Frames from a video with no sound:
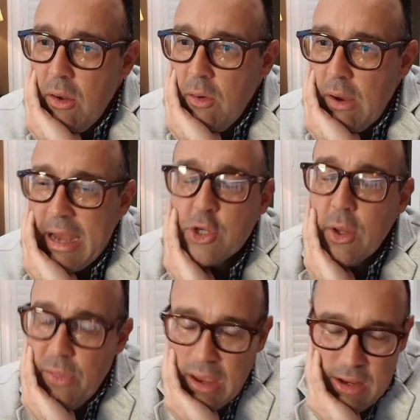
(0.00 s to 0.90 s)

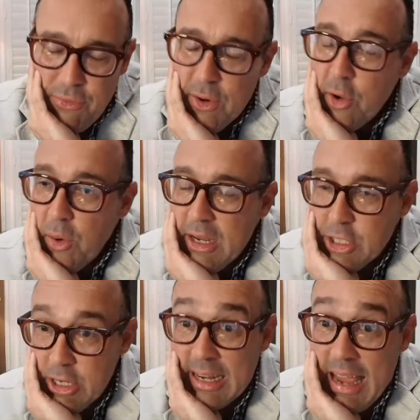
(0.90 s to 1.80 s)
Adrian, thank you for your
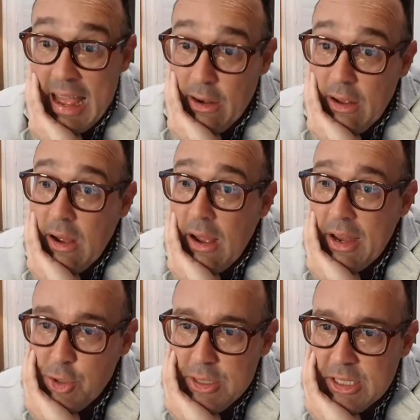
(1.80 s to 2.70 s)
donation. Again,
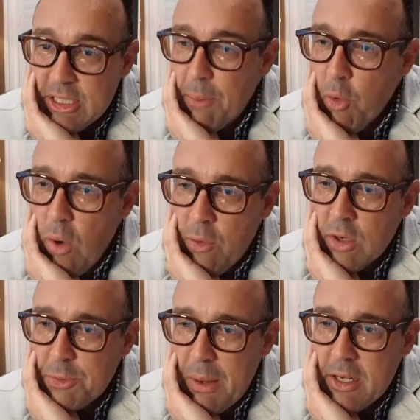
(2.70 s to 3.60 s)
Adrian says, number one,
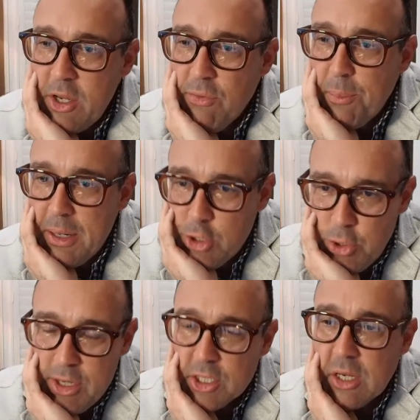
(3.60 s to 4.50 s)
respect to you for being true
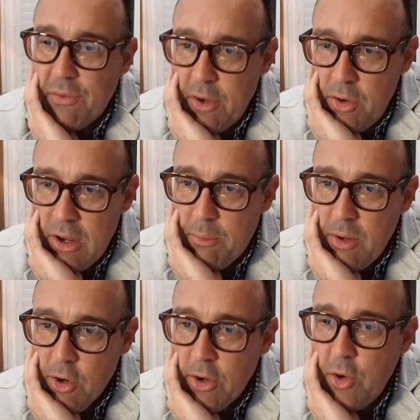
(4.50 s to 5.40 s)
to yourself and
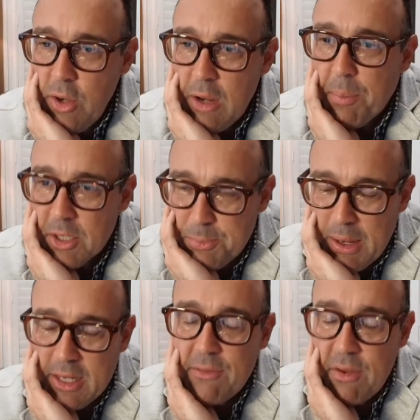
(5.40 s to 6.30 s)
your unique
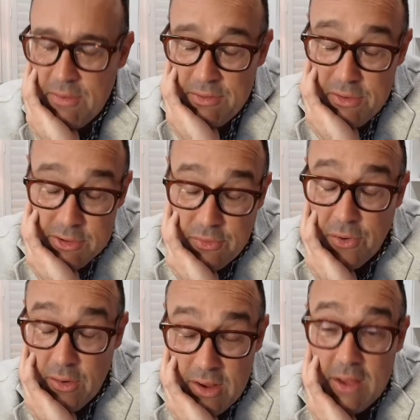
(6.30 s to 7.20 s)
perspective, even if it
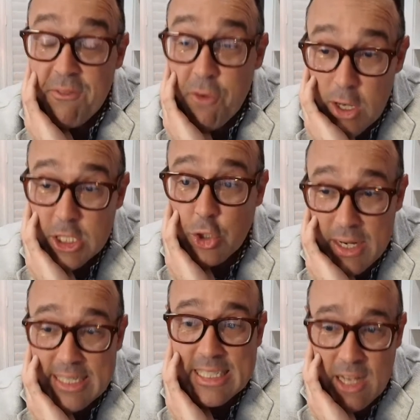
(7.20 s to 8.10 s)

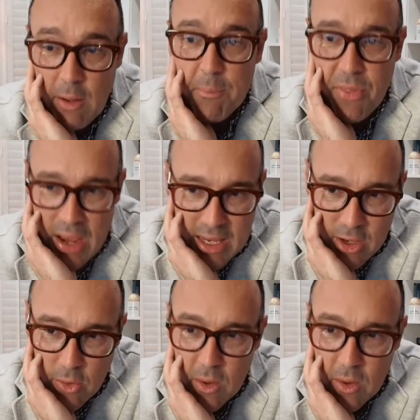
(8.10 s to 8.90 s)
frustrates some. Thank you.